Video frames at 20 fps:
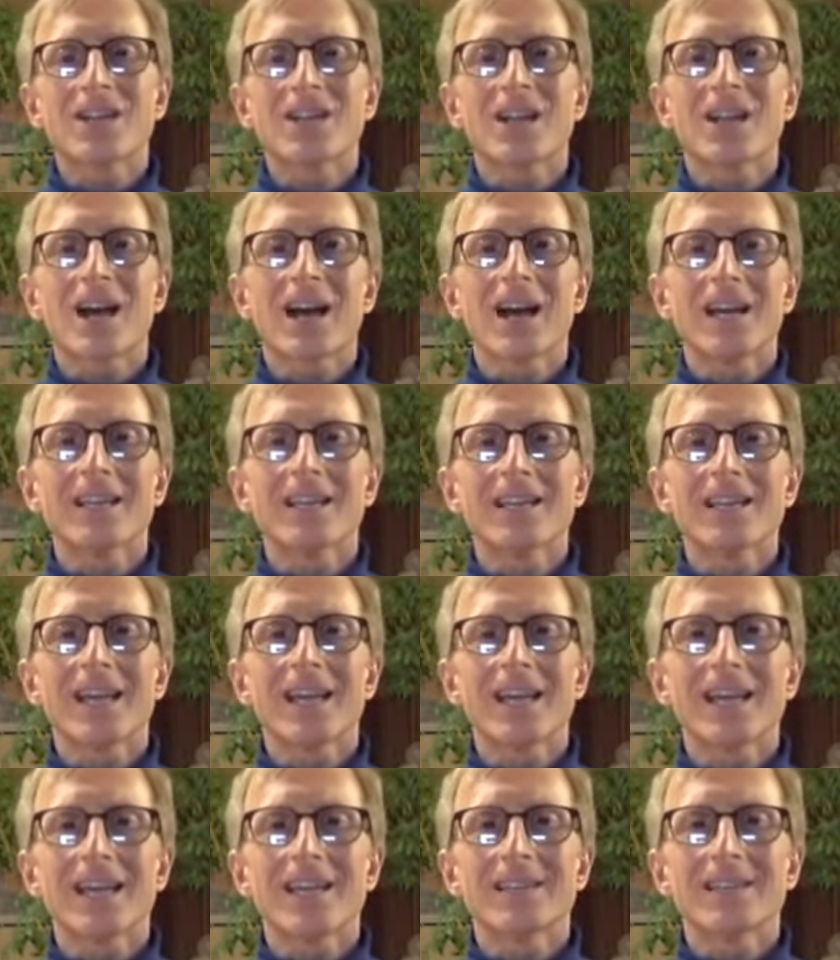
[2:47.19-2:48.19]
align,
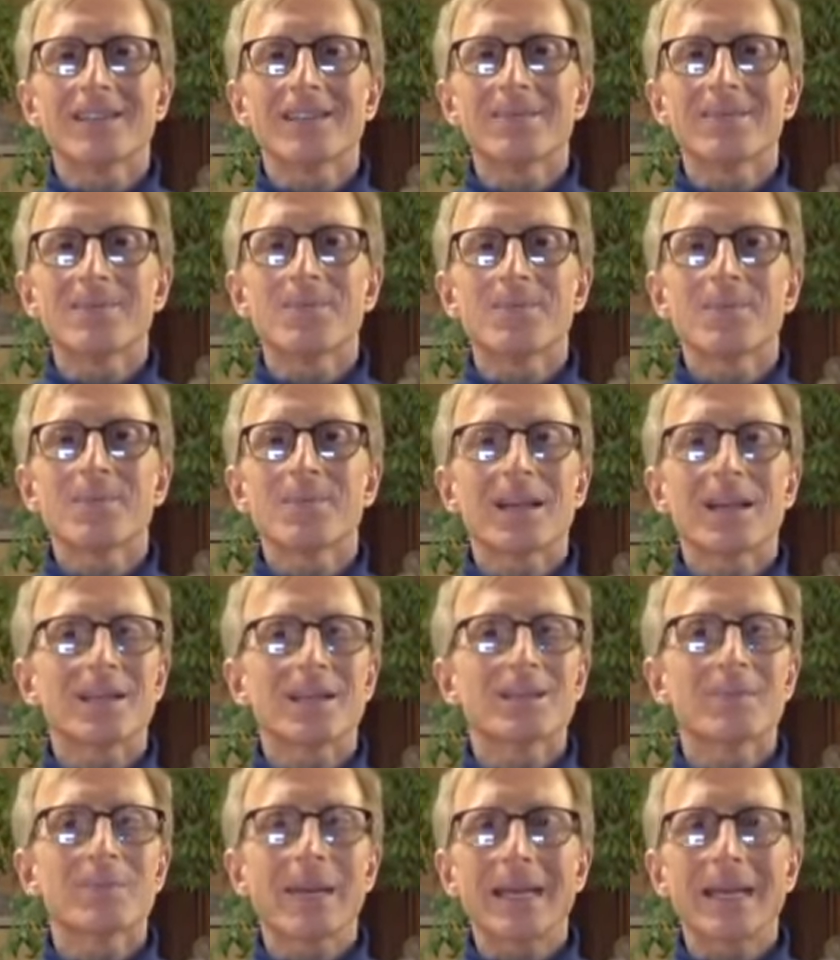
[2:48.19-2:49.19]
and
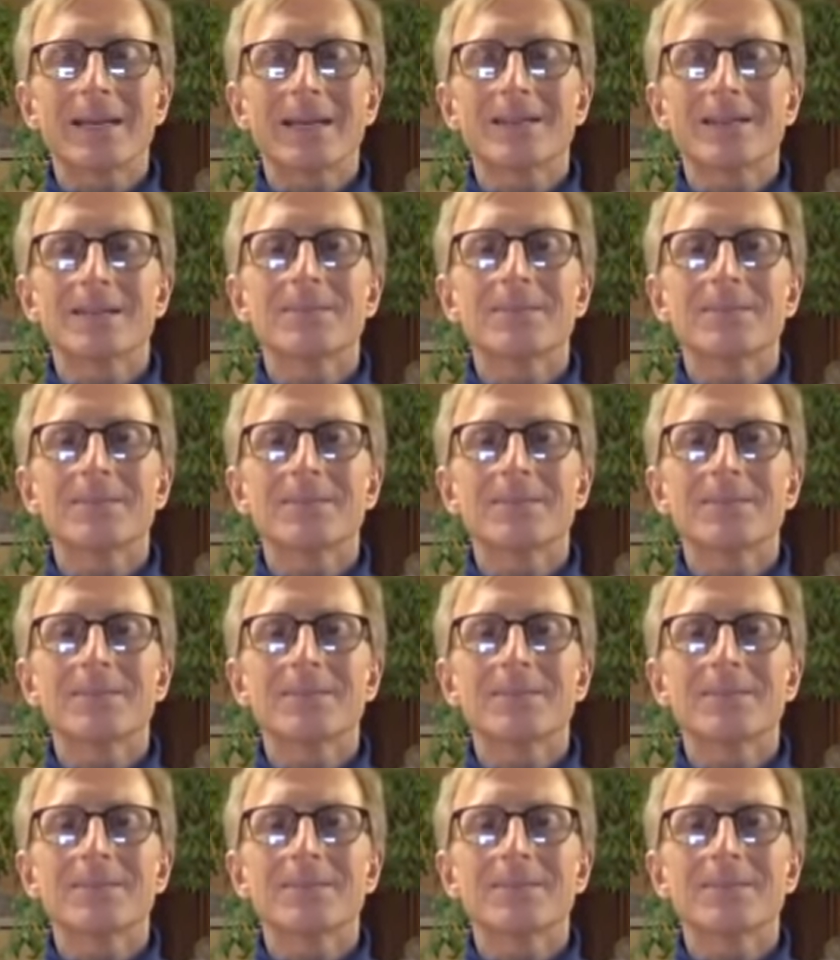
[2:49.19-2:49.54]
expand.